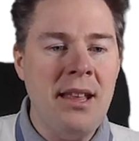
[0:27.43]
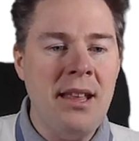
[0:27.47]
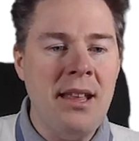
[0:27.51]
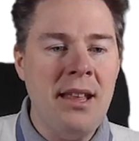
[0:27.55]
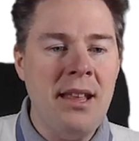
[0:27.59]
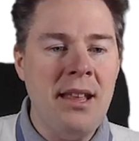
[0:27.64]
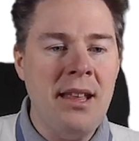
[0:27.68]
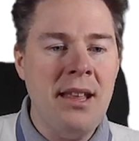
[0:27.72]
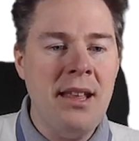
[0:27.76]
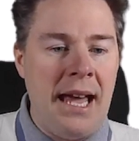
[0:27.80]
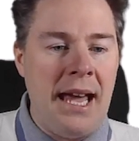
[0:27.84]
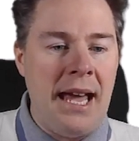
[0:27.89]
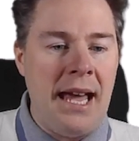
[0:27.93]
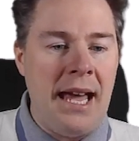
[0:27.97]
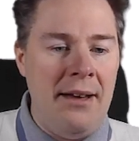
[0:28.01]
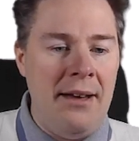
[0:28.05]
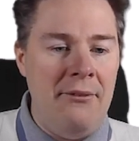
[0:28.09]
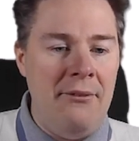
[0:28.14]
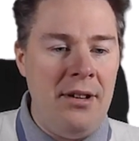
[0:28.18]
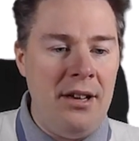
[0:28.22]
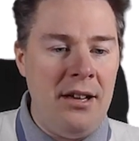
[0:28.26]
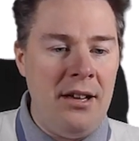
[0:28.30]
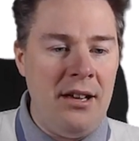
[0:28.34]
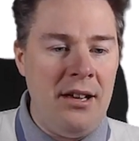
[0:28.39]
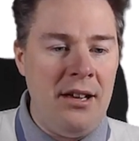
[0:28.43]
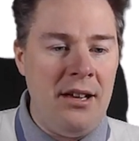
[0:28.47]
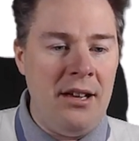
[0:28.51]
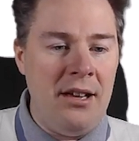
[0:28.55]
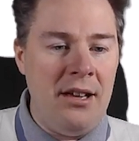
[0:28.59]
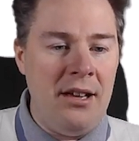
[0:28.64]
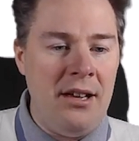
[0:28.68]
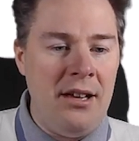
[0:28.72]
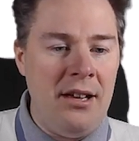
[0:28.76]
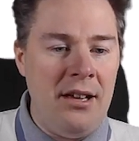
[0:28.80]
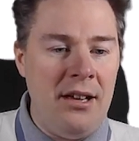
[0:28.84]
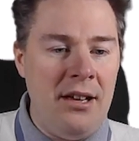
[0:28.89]
We have
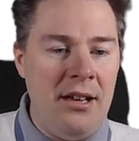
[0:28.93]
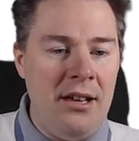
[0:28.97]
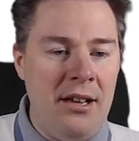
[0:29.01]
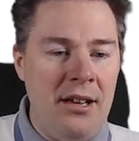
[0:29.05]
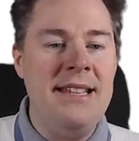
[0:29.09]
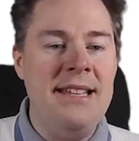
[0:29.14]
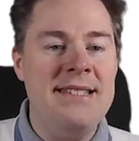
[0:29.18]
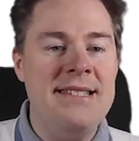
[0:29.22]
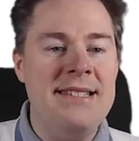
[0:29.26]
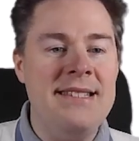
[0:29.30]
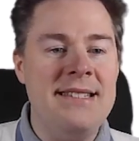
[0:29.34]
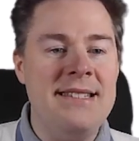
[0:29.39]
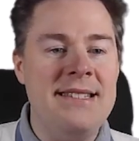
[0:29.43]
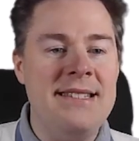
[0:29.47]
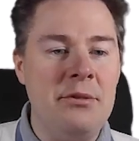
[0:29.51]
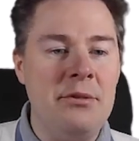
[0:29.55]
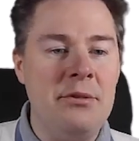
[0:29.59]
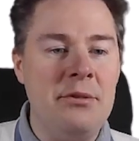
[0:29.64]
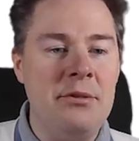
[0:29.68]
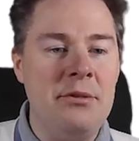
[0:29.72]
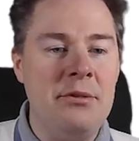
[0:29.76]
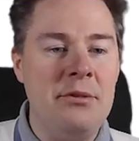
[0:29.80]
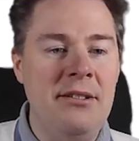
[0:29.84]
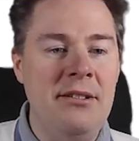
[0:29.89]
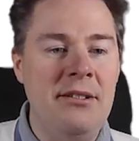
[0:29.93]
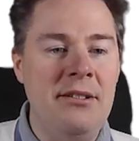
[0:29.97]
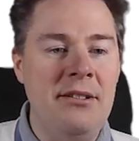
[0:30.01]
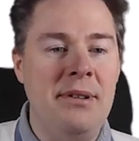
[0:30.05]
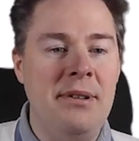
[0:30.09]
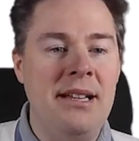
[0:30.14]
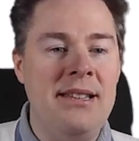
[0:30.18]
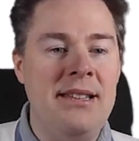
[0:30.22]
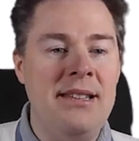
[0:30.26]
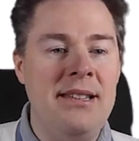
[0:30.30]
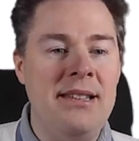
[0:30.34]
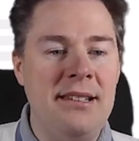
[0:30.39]
compliance down here,
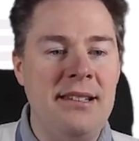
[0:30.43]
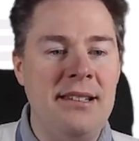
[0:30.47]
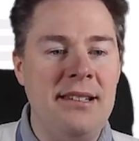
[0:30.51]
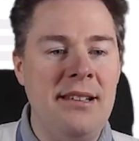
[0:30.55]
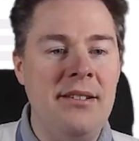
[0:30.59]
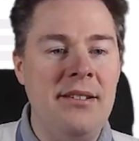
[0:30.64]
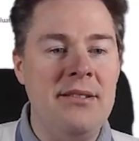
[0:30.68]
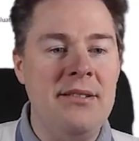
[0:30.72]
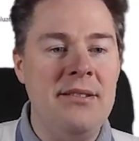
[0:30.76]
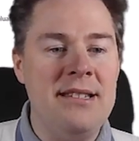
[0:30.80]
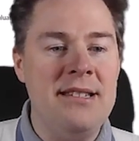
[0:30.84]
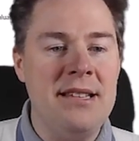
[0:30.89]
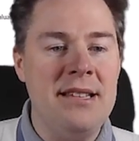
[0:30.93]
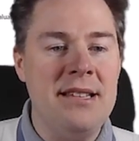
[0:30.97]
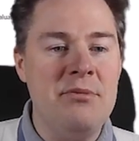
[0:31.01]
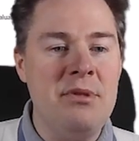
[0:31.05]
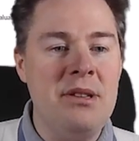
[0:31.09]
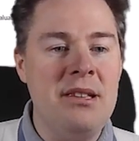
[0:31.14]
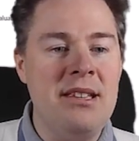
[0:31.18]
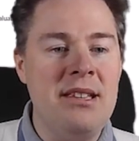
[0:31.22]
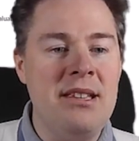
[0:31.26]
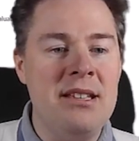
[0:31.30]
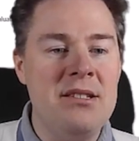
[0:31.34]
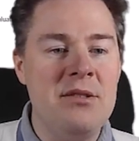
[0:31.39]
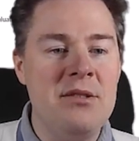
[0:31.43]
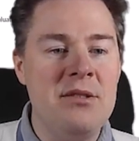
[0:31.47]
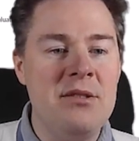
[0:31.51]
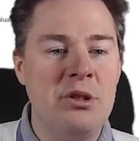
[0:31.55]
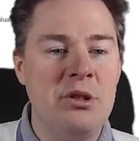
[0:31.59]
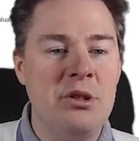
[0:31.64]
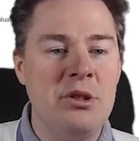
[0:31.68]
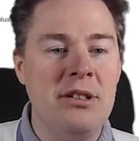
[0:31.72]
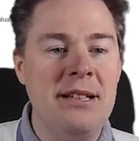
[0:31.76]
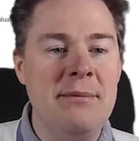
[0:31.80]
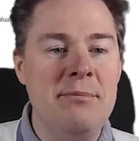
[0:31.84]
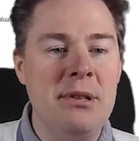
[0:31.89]
but since we just
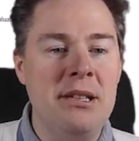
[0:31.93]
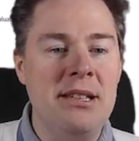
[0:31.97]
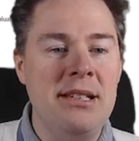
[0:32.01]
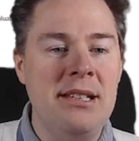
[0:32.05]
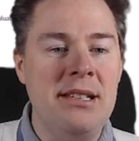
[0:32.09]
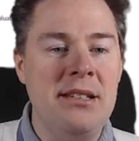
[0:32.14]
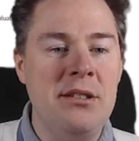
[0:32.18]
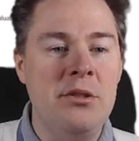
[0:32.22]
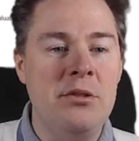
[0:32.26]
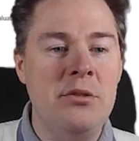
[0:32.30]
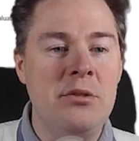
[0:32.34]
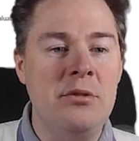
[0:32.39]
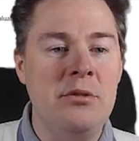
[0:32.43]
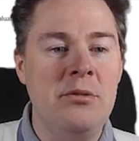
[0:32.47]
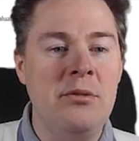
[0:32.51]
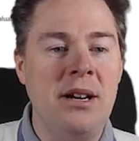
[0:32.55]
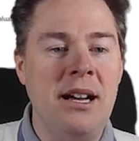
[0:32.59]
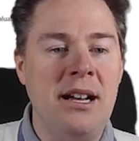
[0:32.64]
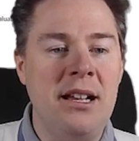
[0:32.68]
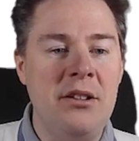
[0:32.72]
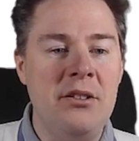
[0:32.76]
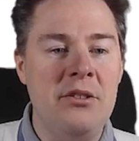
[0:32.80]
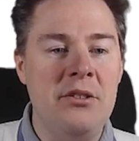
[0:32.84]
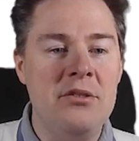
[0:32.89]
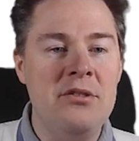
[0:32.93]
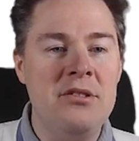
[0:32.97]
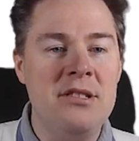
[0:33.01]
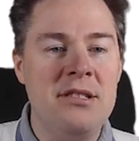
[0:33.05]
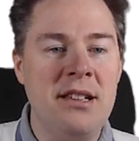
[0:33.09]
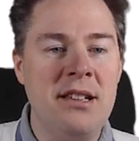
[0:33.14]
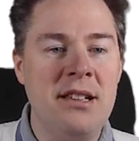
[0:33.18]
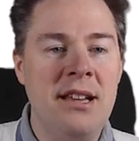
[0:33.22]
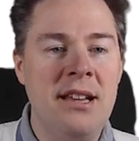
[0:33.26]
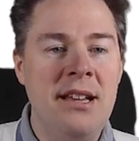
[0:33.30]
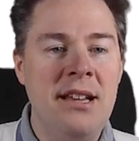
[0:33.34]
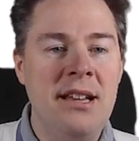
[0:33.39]
want to limit it to
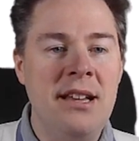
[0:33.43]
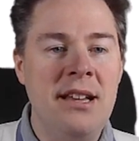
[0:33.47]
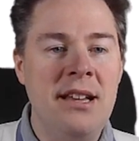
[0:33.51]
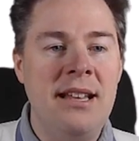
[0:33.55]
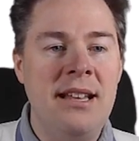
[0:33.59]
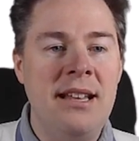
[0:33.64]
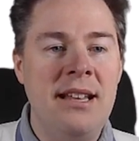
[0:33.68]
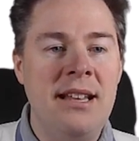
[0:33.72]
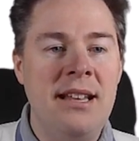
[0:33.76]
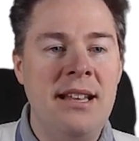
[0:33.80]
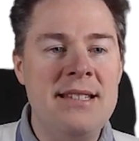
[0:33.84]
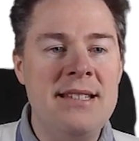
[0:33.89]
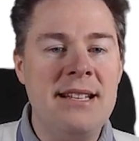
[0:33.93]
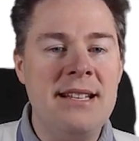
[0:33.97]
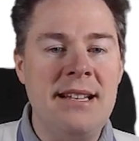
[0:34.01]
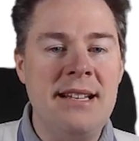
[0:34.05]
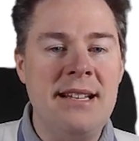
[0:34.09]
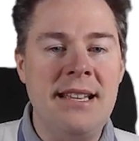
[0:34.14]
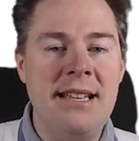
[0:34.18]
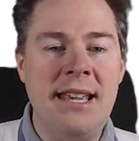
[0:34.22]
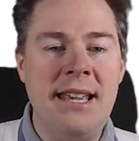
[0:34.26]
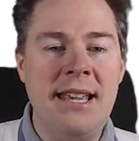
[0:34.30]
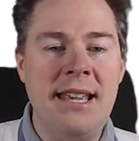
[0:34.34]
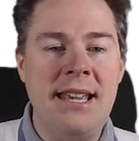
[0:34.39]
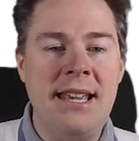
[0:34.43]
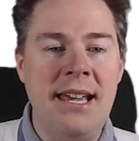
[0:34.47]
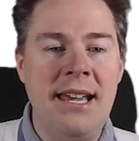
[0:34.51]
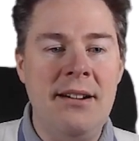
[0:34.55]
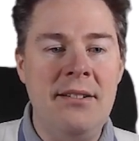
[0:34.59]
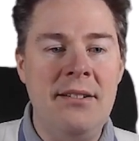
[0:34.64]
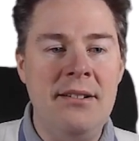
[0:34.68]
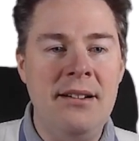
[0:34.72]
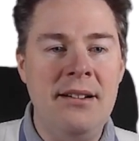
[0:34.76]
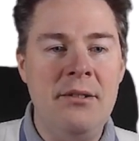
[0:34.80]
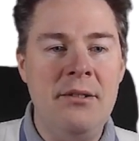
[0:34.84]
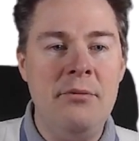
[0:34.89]
iOS, then let's click
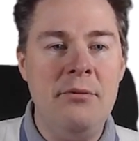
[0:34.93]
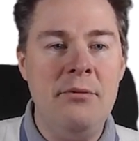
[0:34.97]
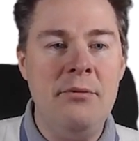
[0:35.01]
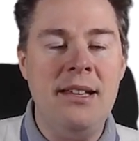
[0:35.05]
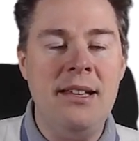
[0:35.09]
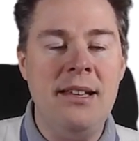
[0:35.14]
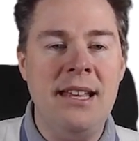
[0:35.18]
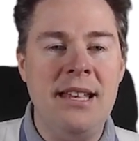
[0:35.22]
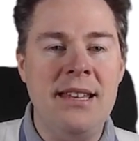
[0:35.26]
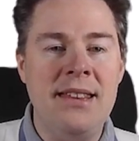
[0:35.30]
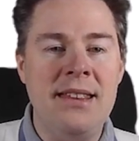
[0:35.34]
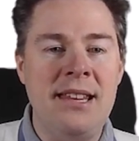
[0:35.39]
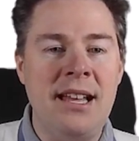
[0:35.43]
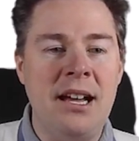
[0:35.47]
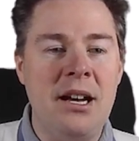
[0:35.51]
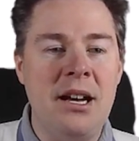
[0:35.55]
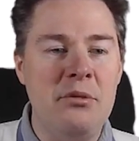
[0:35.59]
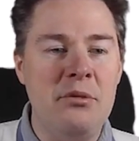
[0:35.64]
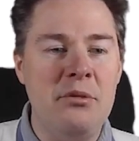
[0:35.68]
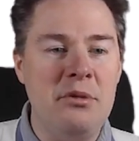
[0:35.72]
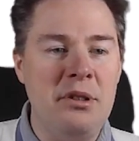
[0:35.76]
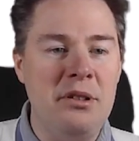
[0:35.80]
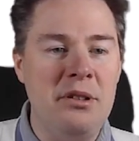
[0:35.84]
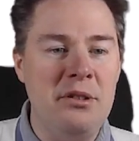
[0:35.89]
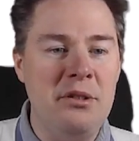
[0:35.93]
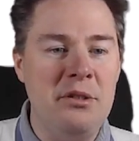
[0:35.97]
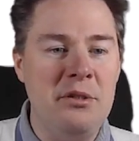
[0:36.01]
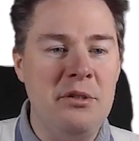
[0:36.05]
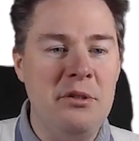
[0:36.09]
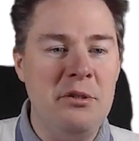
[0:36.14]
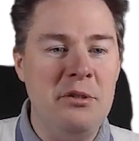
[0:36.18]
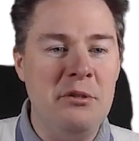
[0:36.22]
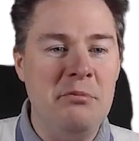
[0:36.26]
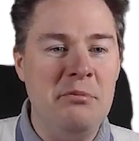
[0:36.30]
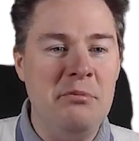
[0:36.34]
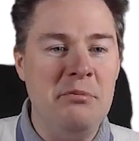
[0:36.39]
here and we get down
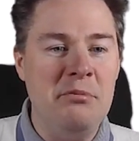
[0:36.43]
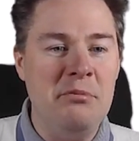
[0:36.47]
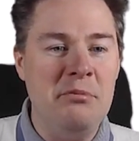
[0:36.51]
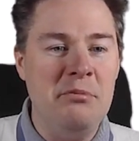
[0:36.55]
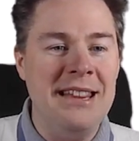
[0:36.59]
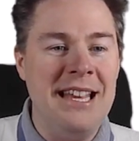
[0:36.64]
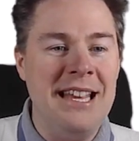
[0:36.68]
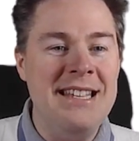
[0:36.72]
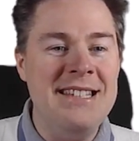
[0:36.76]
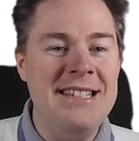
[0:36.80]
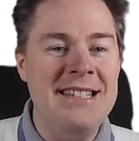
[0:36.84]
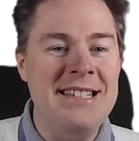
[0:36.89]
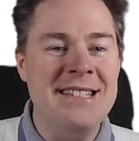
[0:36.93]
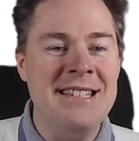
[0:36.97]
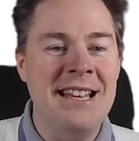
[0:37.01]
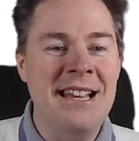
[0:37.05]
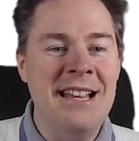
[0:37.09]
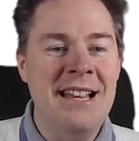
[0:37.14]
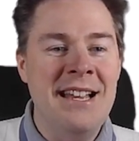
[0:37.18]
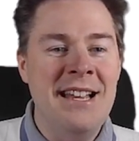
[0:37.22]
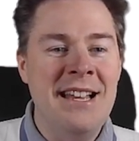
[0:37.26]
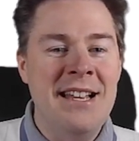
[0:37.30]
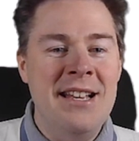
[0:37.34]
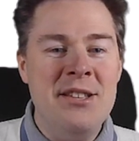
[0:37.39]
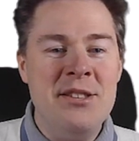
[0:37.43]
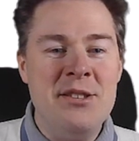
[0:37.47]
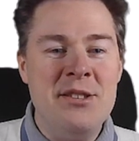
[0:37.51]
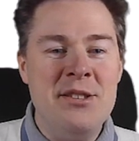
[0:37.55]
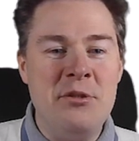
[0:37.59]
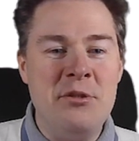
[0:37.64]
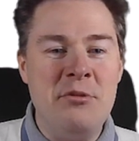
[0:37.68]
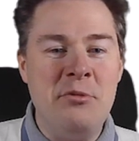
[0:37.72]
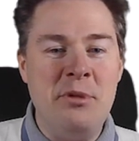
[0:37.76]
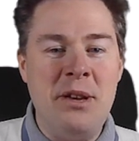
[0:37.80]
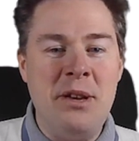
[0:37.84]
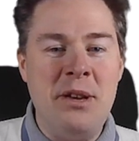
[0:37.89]
to a bit less.
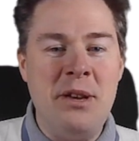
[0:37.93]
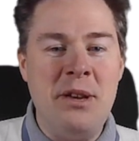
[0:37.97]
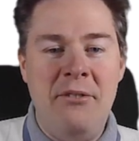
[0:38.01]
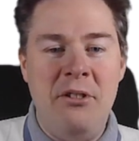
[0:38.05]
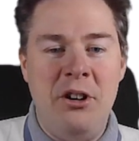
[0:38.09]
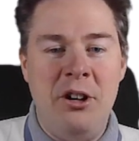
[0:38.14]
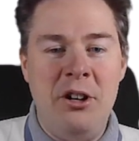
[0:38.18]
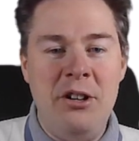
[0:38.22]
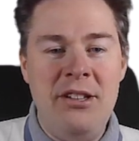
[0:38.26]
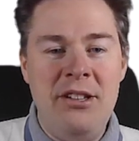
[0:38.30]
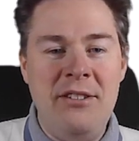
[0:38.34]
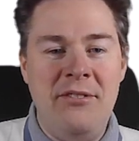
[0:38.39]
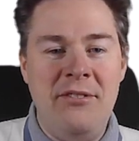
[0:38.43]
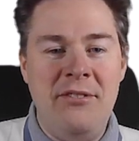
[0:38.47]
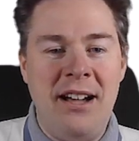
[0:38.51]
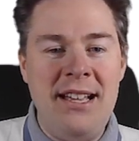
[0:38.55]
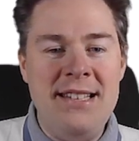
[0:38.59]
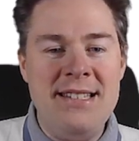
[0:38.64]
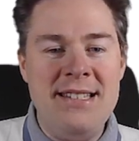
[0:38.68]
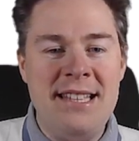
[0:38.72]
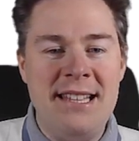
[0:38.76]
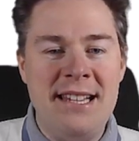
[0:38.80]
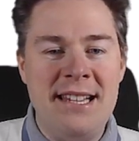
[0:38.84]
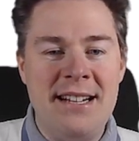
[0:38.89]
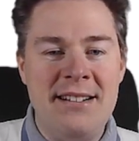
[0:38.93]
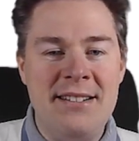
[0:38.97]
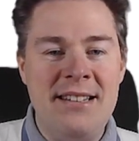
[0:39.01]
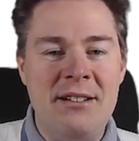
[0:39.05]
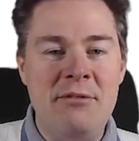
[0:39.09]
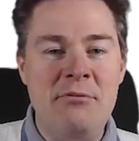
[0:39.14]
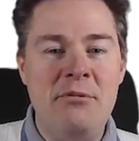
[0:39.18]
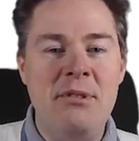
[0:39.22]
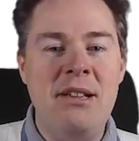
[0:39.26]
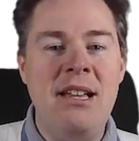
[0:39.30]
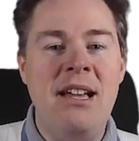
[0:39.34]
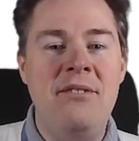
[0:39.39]
So we have our device here
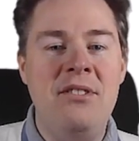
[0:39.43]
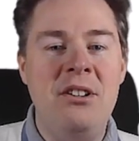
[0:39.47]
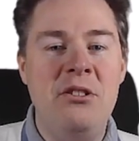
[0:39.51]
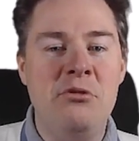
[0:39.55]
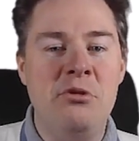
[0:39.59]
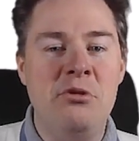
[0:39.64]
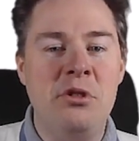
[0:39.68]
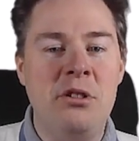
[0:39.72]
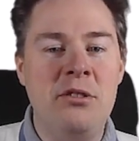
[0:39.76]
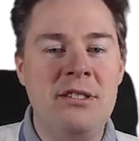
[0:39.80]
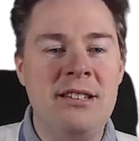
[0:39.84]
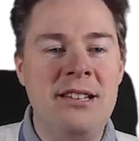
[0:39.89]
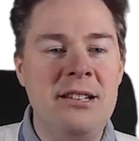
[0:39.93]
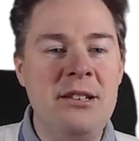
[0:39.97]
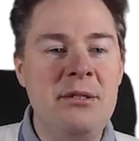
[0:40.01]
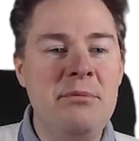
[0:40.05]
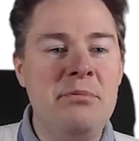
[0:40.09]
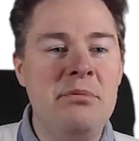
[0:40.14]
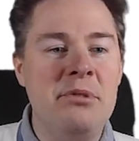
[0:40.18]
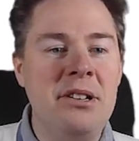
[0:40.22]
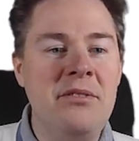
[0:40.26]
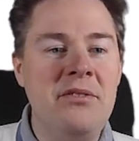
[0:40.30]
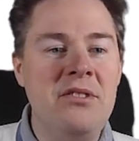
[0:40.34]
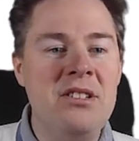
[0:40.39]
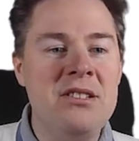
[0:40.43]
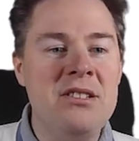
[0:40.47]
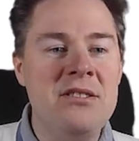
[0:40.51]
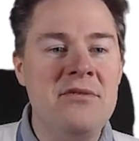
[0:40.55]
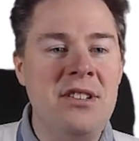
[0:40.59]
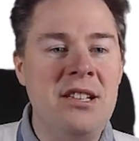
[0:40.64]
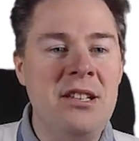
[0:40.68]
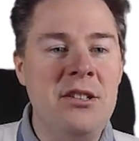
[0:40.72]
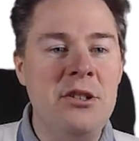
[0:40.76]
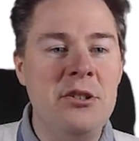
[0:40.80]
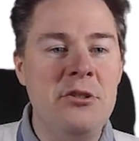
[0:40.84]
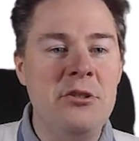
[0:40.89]
that we have enrolled in the previous
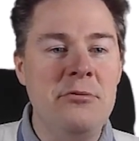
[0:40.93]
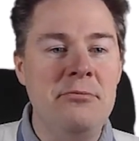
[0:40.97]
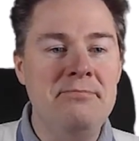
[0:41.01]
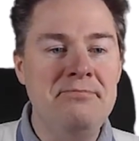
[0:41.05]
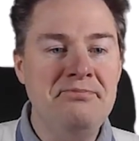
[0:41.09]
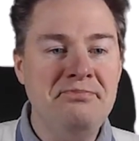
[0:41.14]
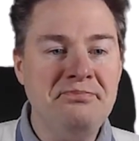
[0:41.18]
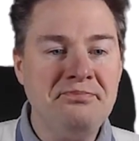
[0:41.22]
video.